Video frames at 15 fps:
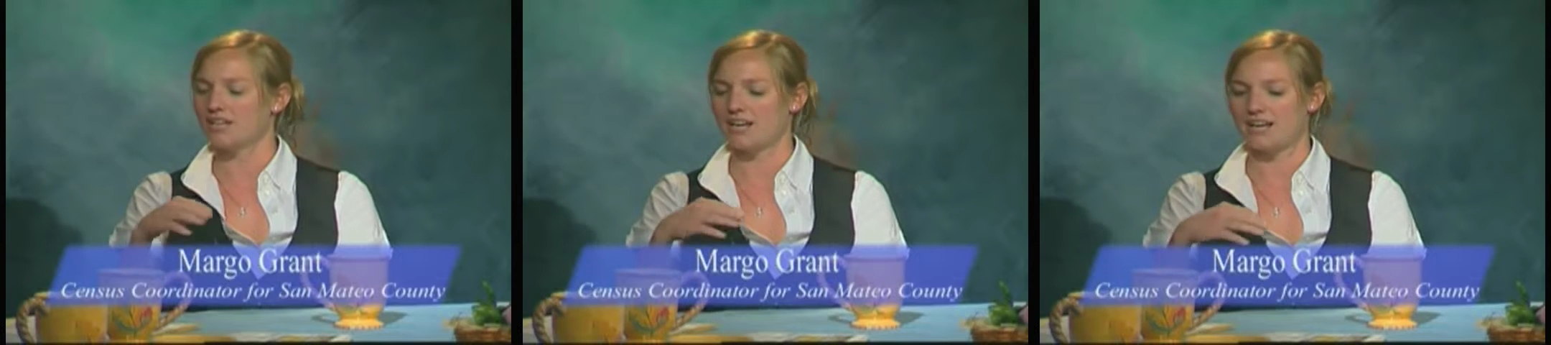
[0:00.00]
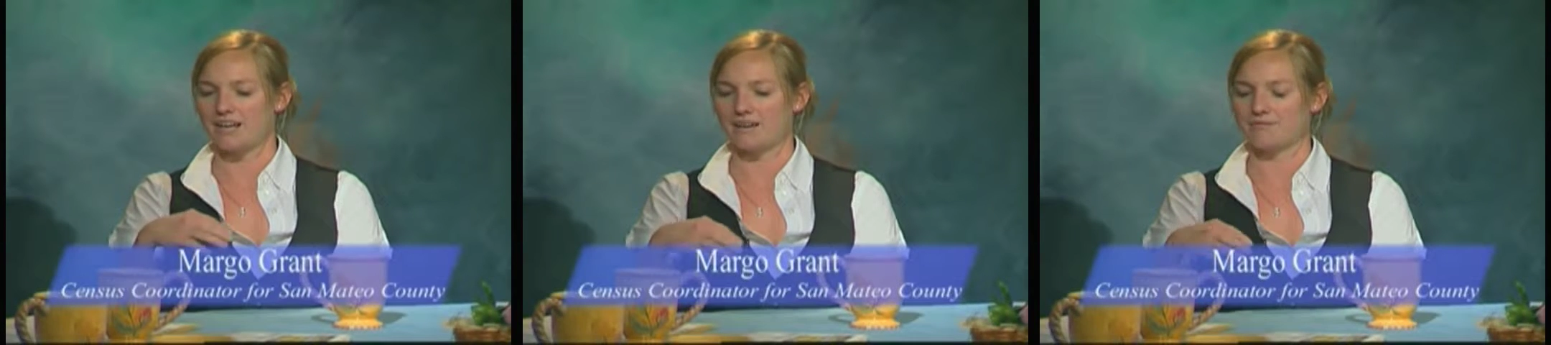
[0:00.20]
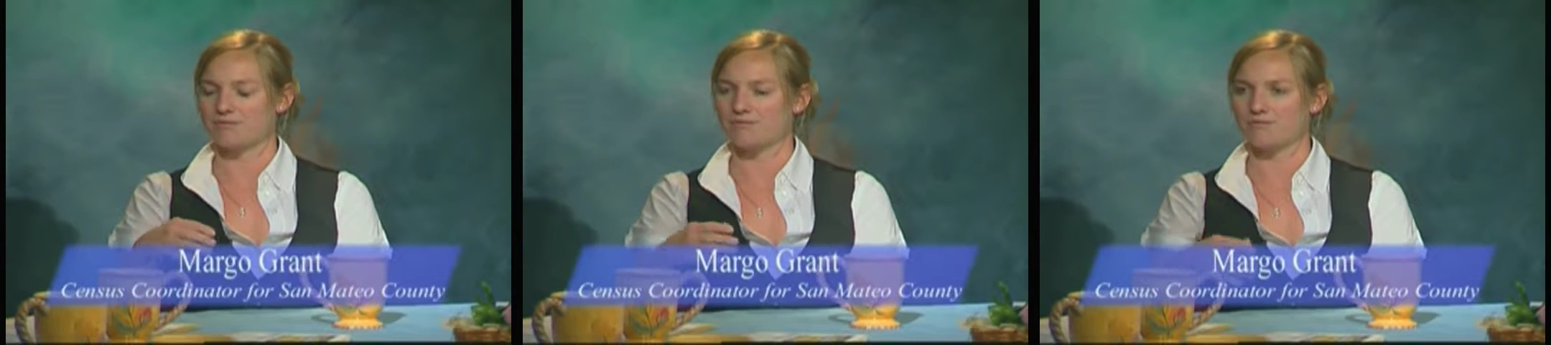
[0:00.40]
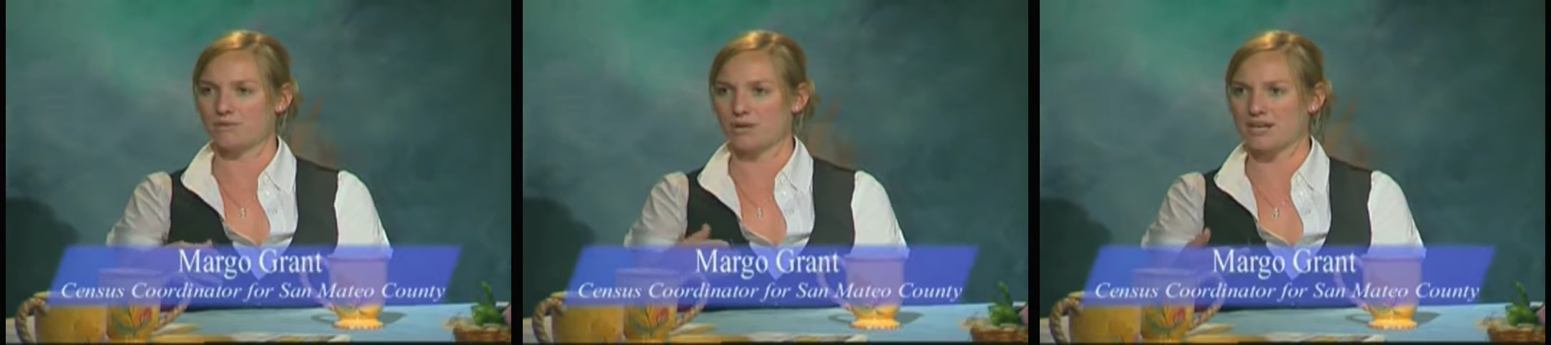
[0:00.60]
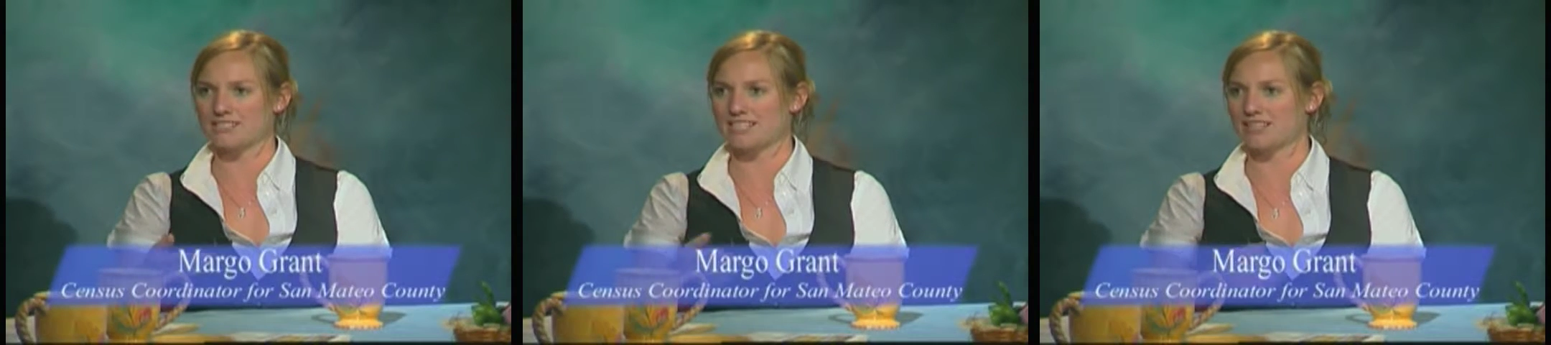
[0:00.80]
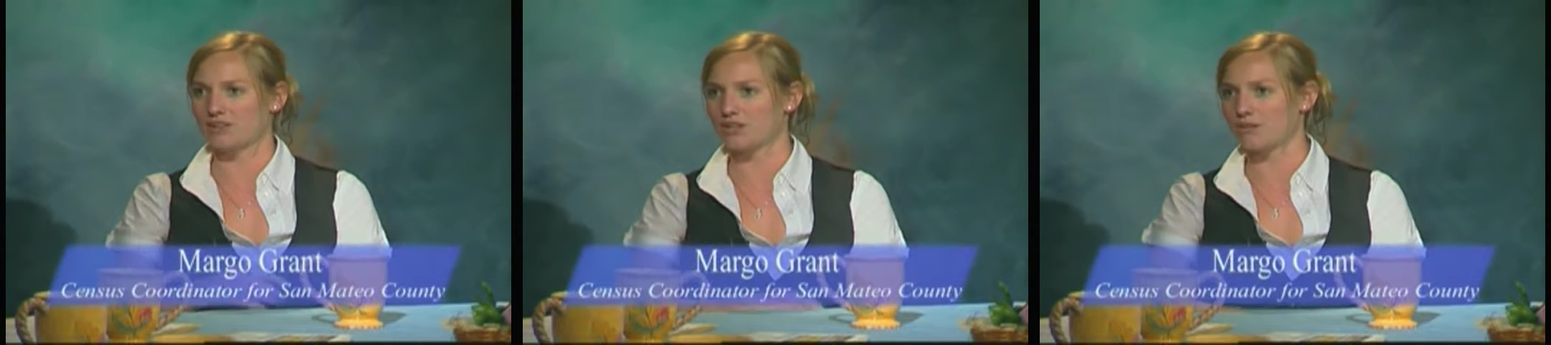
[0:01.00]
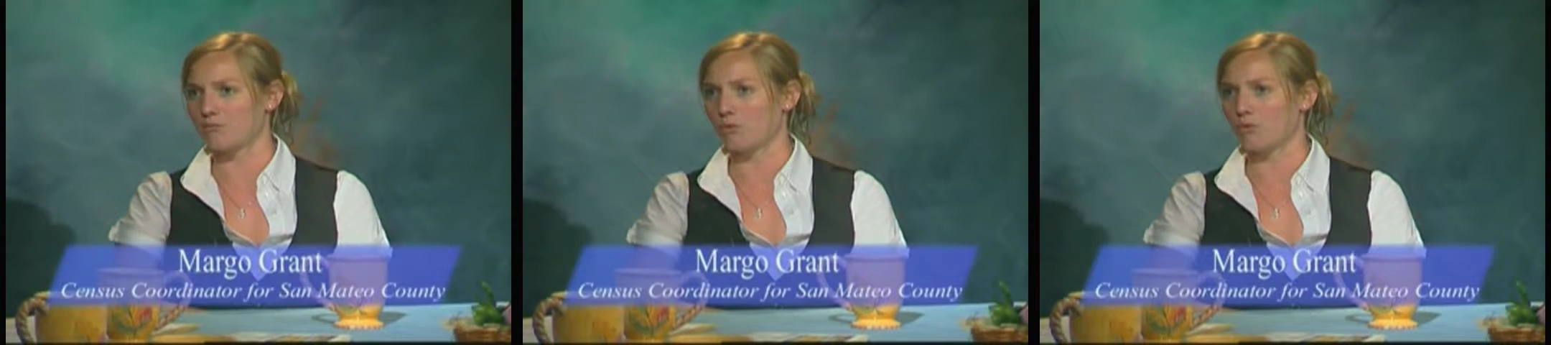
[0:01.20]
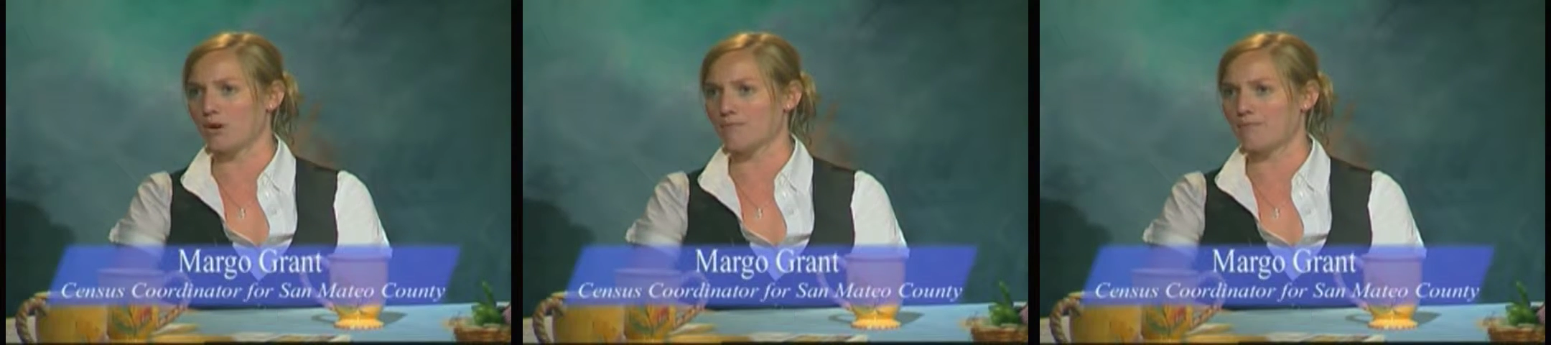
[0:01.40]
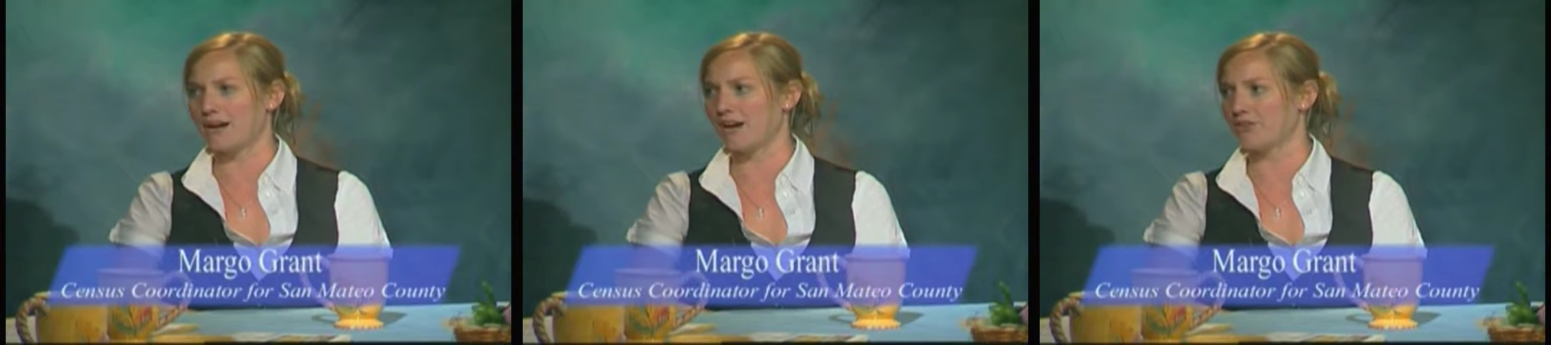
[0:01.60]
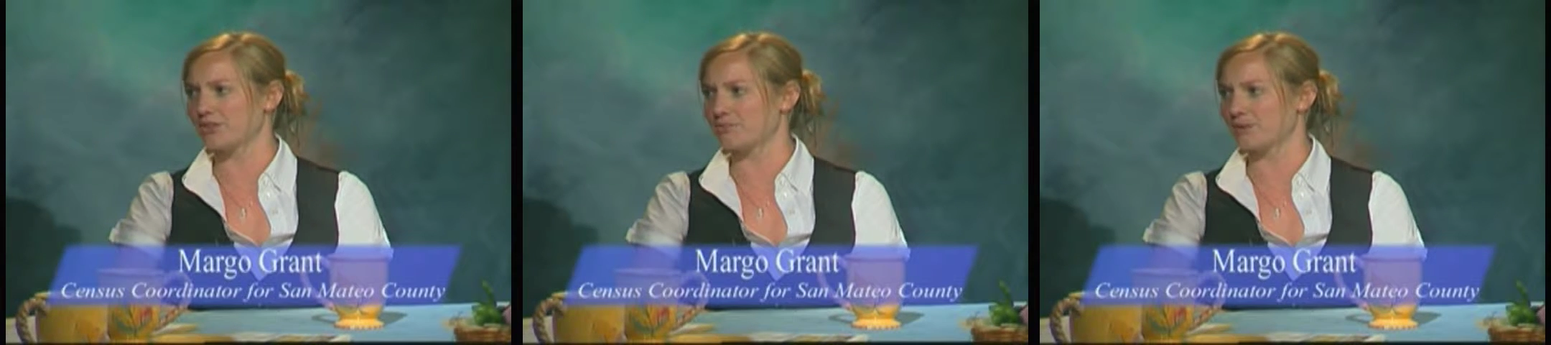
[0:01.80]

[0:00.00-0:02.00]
or as they learn more about